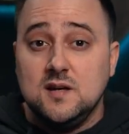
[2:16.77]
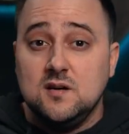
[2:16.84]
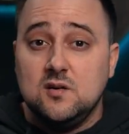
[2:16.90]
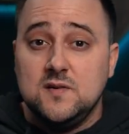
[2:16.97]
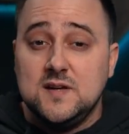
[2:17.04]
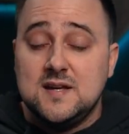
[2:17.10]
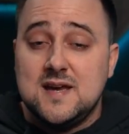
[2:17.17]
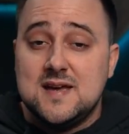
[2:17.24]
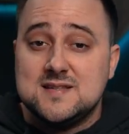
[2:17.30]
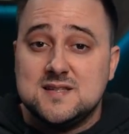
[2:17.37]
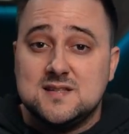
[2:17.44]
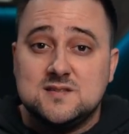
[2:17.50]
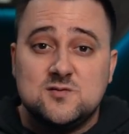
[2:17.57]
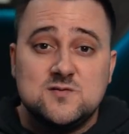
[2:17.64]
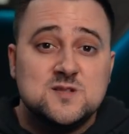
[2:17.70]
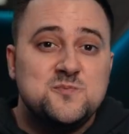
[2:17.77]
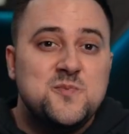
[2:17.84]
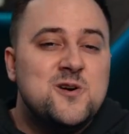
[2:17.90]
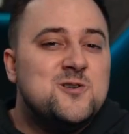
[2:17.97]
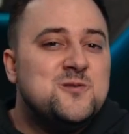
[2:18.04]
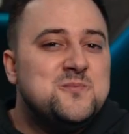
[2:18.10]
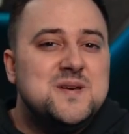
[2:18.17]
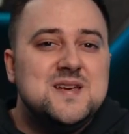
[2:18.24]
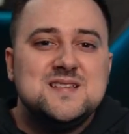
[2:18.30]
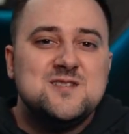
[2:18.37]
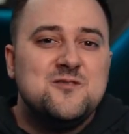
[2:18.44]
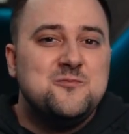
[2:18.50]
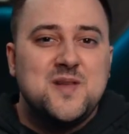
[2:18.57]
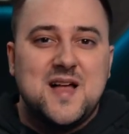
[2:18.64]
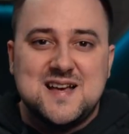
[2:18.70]
Think of it as a transparent piece
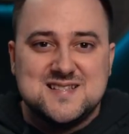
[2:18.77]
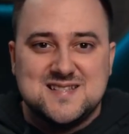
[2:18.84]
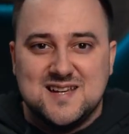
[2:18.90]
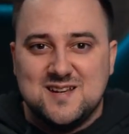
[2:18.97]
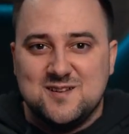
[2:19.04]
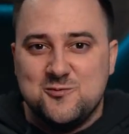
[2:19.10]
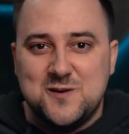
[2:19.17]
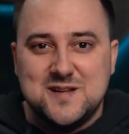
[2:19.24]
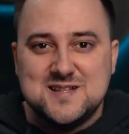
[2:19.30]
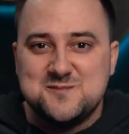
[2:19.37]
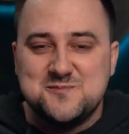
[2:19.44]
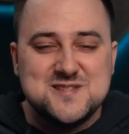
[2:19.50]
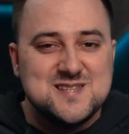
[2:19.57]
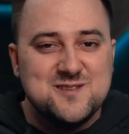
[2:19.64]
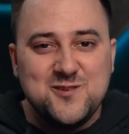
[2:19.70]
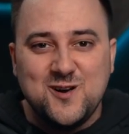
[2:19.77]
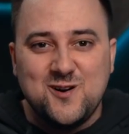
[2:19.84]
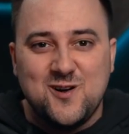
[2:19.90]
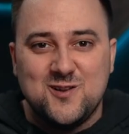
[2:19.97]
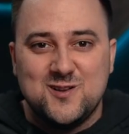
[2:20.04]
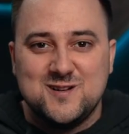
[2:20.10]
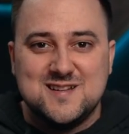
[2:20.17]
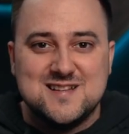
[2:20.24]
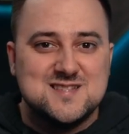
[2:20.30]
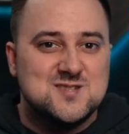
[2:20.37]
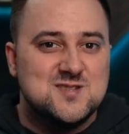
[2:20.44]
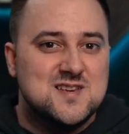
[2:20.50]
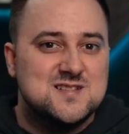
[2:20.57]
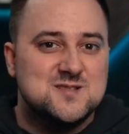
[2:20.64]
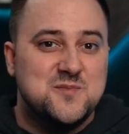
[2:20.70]
of plastic with a specific color that
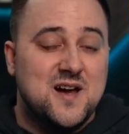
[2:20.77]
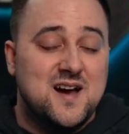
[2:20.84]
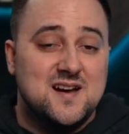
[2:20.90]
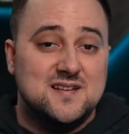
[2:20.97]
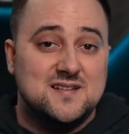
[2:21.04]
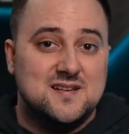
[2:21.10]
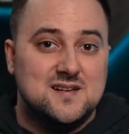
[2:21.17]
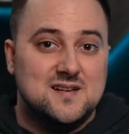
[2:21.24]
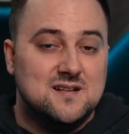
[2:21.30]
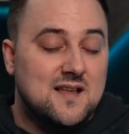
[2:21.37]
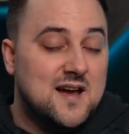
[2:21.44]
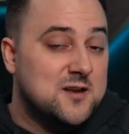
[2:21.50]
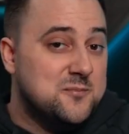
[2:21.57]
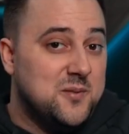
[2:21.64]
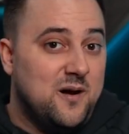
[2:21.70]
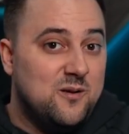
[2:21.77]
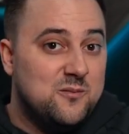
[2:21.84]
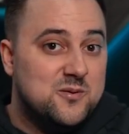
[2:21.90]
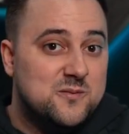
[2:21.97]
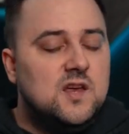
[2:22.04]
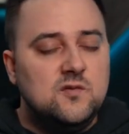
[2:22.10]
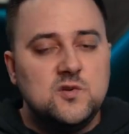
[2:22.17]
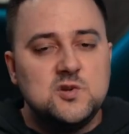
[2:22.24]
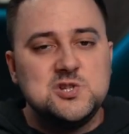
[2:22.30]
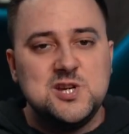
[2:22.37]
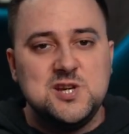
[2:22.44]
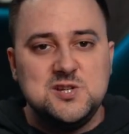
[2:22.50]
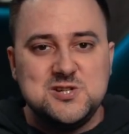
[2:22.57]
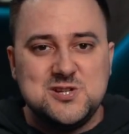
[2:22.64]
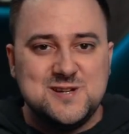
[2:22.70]
sits behind the light bulb. If you
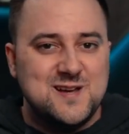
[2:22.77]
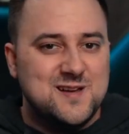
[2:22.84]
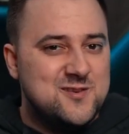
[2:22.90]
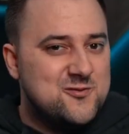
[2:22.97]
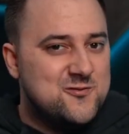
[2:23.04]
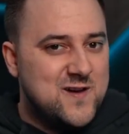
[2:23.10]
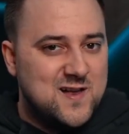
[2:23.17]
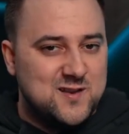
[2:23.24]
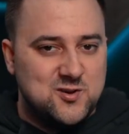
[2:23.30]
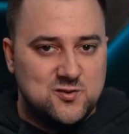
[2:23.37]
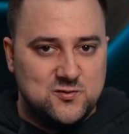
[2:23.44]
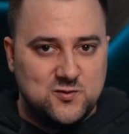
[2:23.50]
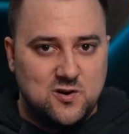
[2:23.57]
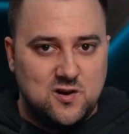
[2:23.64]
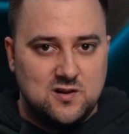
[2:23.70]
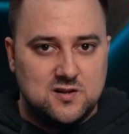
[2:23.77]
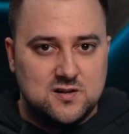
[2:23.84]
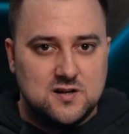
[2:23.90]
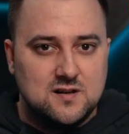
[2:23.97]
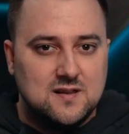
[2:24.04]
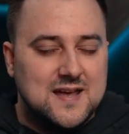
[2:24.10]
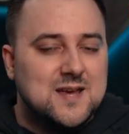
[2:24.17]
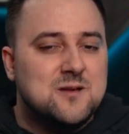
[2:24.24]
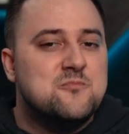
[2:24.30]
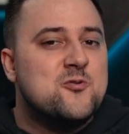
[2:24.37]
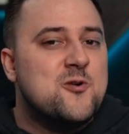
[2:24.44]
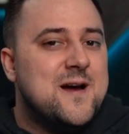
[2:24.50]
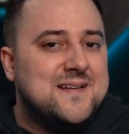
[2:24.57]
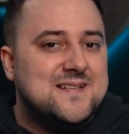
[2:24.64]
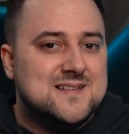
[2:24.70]
change another value of color, like
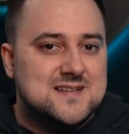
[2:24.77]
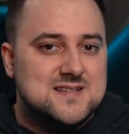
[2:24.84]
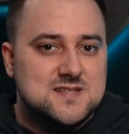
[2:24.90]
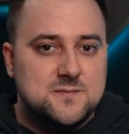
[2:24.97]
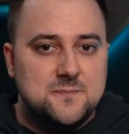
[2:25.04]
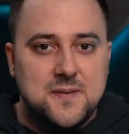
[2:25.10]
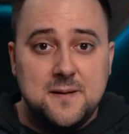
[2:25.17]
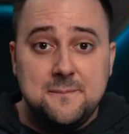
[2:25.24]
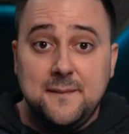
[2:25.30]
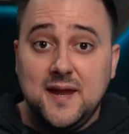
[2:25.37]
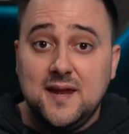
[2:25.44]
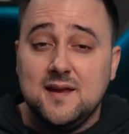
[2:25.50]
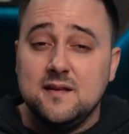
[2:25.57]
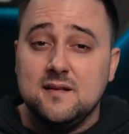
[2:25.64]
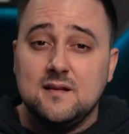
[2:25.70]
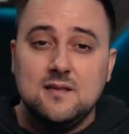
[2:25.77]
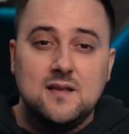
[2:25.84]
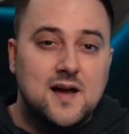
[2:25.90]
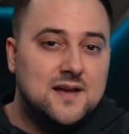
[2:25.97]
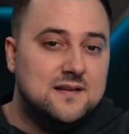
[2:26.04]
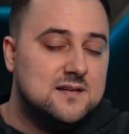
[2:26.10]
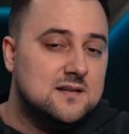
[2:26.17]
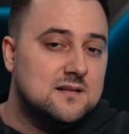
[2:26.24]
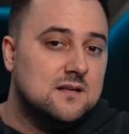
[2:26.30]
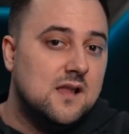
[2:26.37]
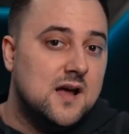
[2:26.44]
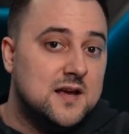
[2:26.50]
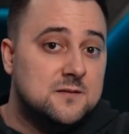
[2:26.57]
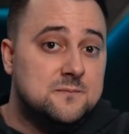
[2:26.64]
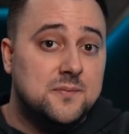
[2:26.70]
brightness, by making the light in the
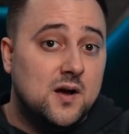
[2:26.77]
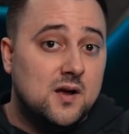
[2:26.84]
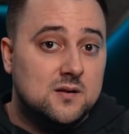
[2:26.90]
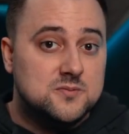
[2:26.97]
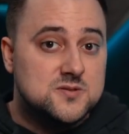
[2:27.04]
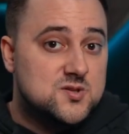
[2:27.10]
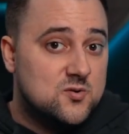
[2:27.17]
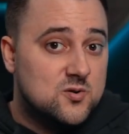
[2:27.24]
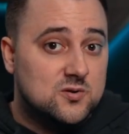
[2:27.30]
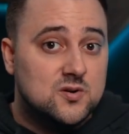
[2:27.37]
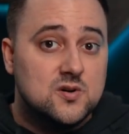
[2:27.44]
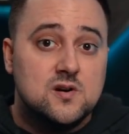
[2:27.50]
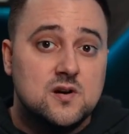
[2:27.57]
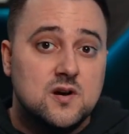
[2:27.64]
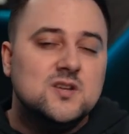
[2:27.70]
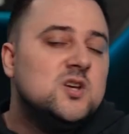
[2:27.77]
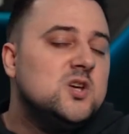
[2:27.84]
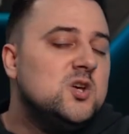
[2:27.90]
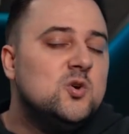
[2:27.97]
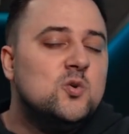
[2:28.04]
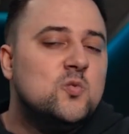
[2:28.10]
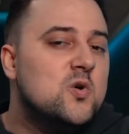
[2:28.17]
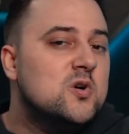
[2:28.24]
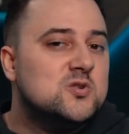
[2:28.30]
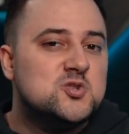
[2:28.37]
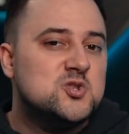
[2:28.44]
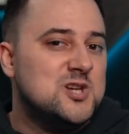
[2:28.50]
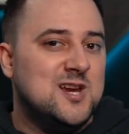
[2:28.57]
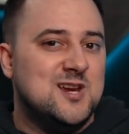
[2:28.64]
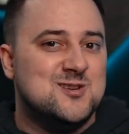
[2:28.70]
light bulb stronger, the hue won't
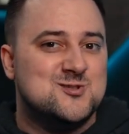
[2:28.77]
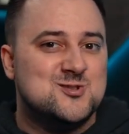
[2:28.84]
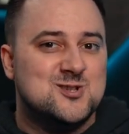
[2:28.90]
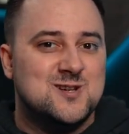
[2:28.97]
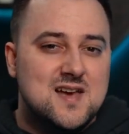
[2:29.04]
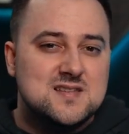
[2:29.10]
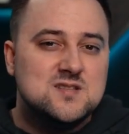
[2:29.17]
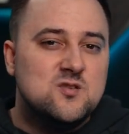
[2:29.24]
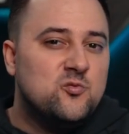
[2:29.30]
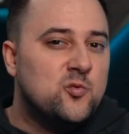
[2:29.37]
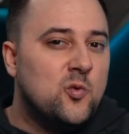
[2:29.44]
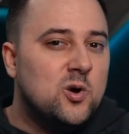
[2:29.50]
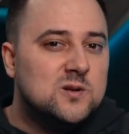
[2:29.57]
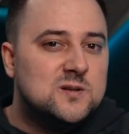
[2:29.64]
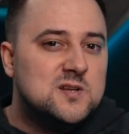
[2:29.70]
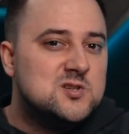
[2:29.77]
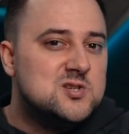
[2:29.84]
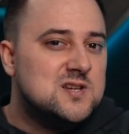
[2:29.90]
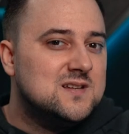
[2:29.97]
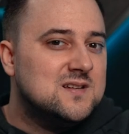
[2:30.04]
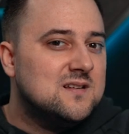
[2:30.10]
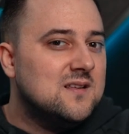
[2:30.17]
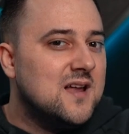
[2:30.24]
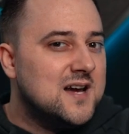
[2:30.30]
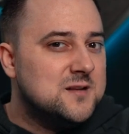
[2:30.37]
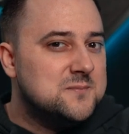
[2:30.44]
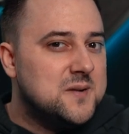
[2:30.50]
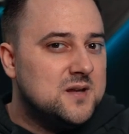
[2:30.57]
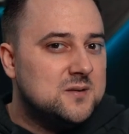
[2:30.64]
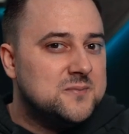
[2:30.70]
change. As the voltage in the
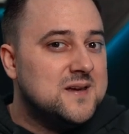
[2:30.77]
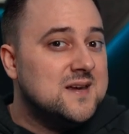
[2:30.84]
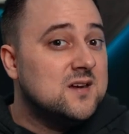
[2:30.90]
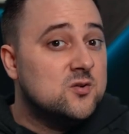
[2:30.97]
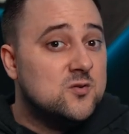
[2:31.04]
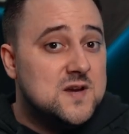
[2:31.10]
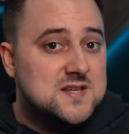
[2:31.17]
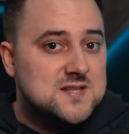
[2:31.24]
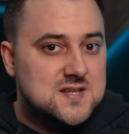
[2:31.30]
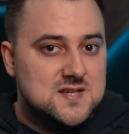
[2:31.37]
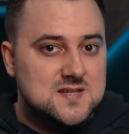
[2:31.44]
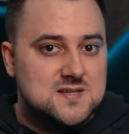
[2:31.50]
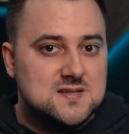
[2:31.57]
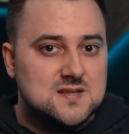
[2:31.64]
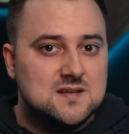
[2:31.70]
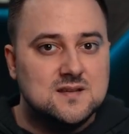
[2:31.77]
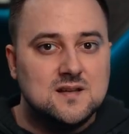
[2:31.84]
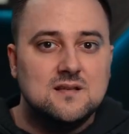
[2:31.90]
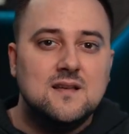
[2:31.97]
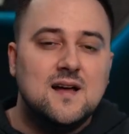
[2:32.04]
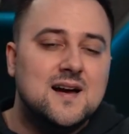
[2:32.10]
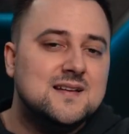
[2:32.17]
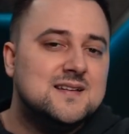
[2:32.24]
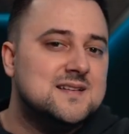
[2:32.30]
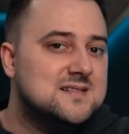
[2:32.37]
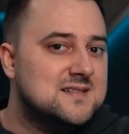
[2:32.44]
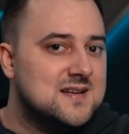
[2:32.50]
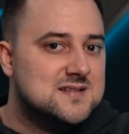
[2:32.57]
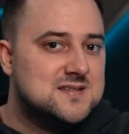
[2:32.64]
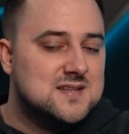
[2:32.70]
light bulb increases, the light
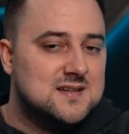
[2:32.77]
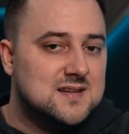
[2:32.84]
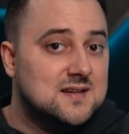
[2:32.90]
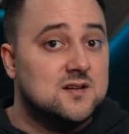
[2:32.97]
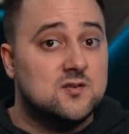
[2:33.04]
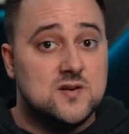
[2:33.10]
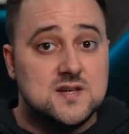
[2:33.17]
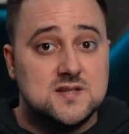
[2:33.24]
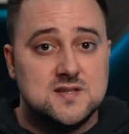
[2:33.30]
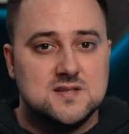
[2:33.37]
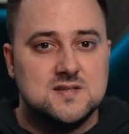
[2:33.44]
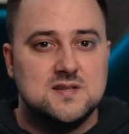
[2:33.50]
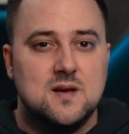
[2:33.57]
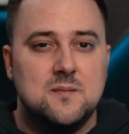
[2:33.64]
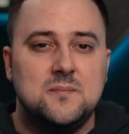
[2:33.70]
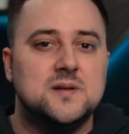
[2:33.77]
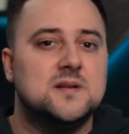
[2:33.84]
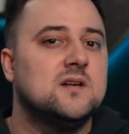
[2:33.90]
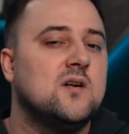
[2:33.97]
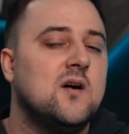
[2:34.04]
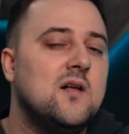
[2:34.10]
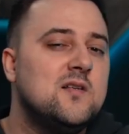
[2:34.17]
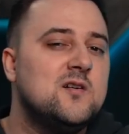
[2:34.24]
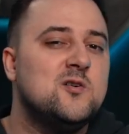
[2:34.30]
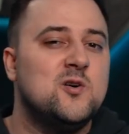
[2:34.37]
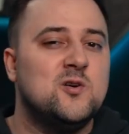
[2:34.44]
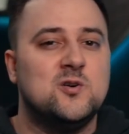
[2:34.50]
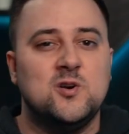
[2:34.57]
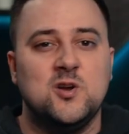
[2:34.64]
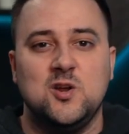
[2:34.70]
intensity increases, but the color
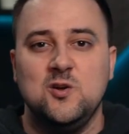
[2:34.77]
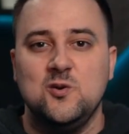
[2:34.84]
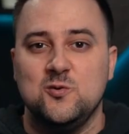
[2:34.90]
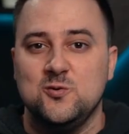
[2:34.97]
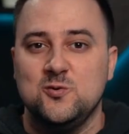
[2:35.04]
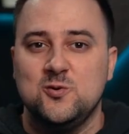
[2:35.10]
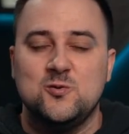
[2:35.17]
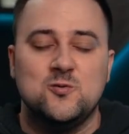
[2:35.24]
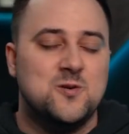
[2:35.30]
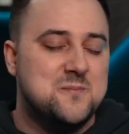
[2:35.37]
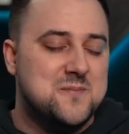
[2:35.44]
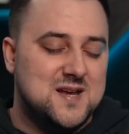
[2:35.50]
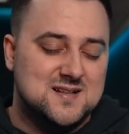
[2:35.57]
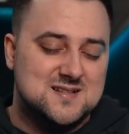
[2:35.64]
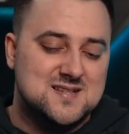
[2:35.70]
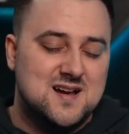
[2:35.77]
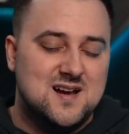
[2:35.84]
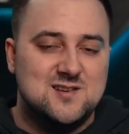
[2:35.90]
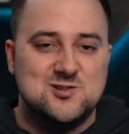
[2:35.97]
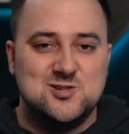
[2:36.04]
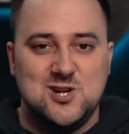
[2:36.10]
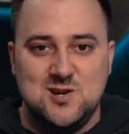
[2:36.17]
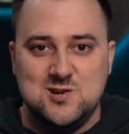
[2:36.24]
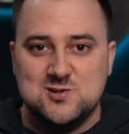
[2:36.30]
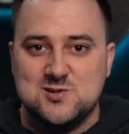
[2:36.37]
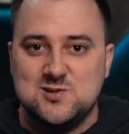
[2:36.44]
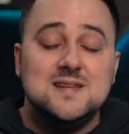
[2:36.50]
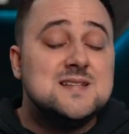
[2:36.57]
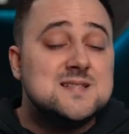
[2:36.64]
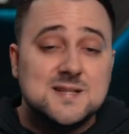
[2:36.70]
or hue remains
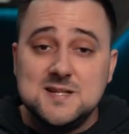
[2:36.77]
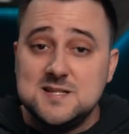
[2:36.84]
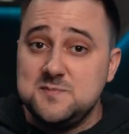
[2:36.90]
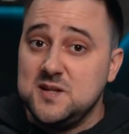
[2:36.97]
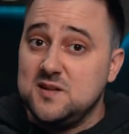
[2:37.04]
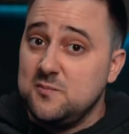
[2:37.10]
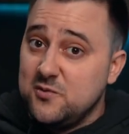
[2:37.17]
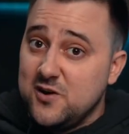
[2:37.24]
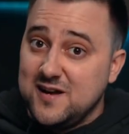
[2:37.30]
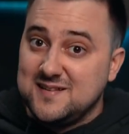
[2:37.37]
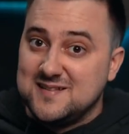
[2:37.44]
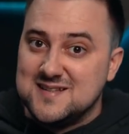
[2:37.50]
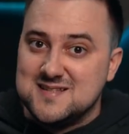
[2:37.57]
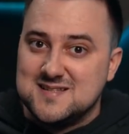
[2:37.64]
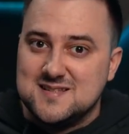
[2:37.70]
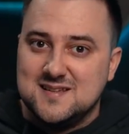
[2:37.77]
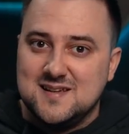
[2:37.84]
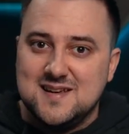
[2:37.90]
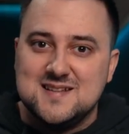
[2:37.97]
unchanged. This leads me to brightness.